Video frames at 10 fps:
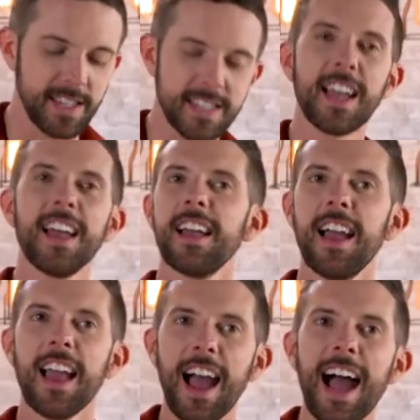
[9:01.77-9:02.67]
I put See, a
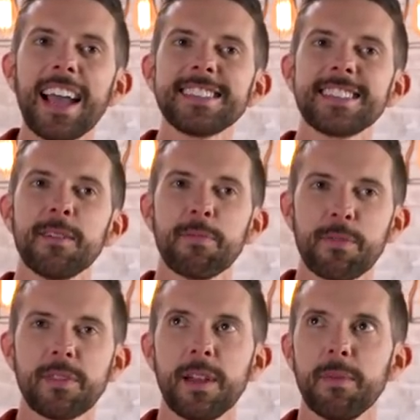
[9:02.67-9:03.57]
beat with it. I skipped
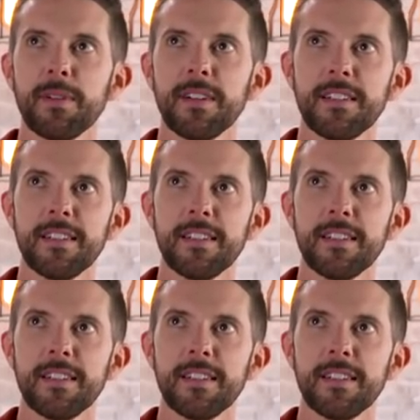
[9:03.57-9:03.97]
through that part.